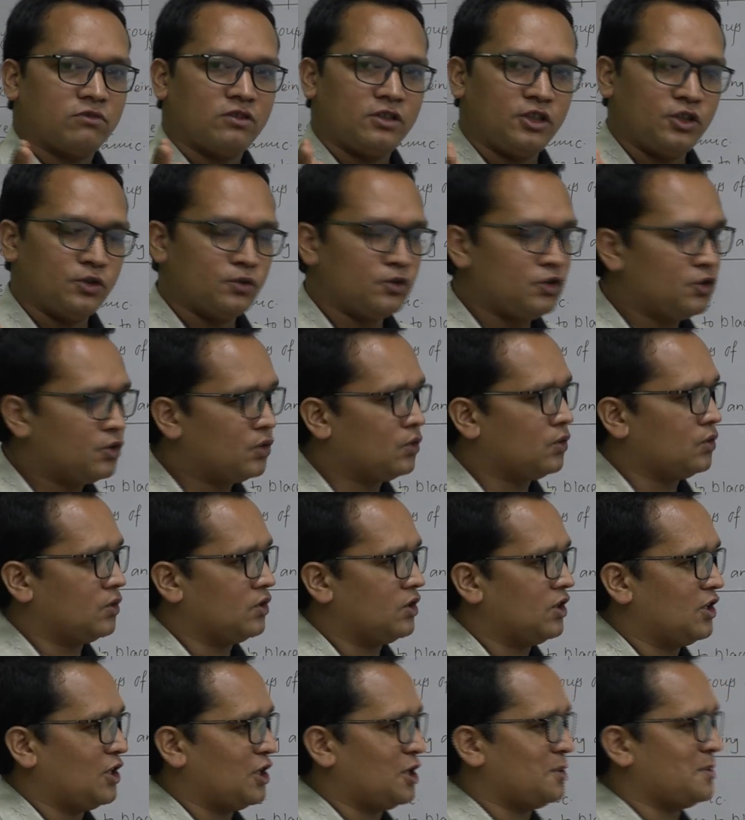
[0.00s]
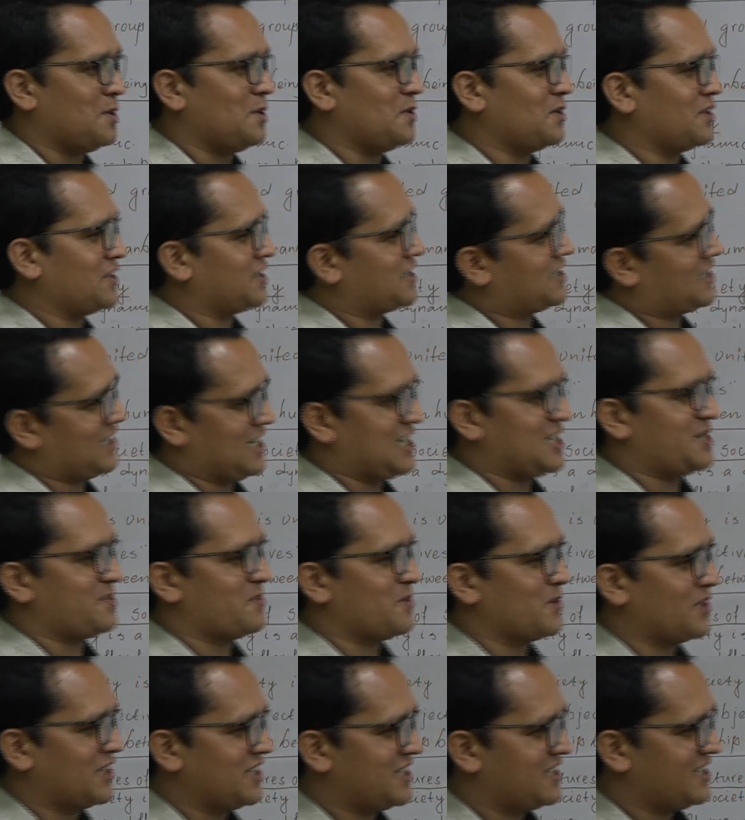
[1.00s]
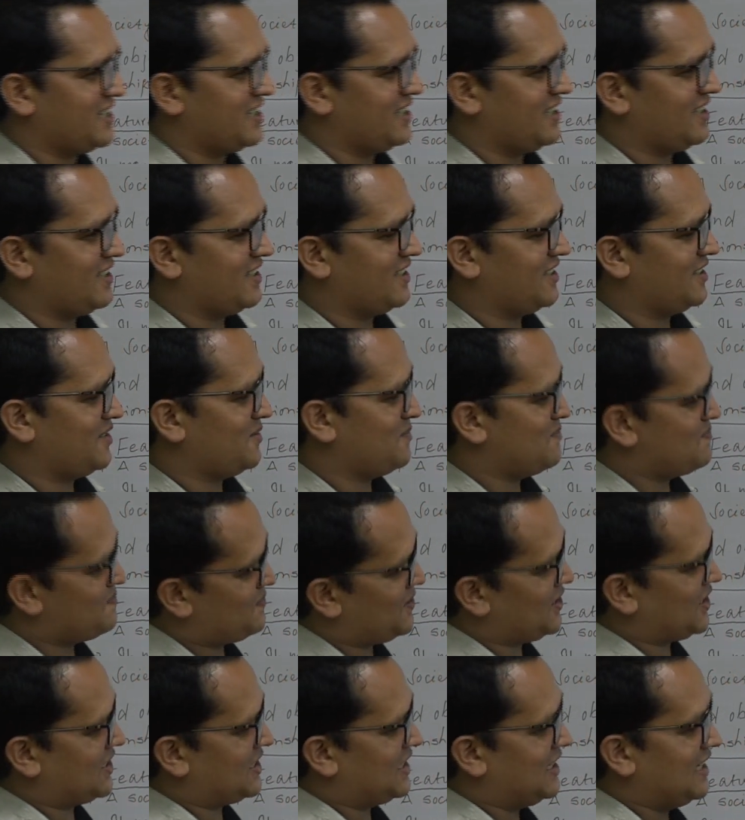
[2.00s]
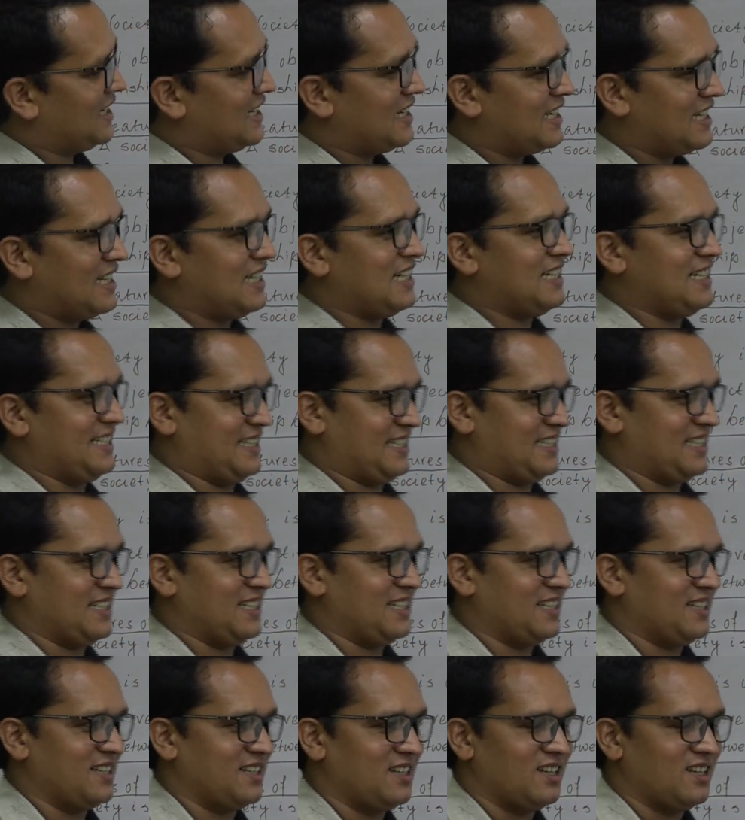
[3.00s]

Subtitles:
you know about the transportation, but here is